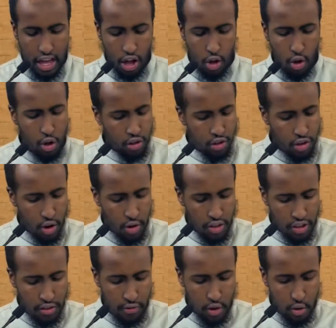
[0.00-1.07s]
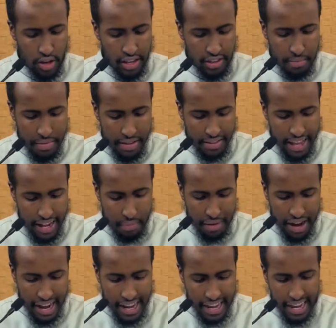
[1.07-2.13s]
Also, this view is said
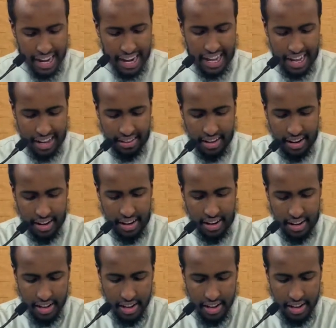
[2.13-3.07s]
by Al Hasan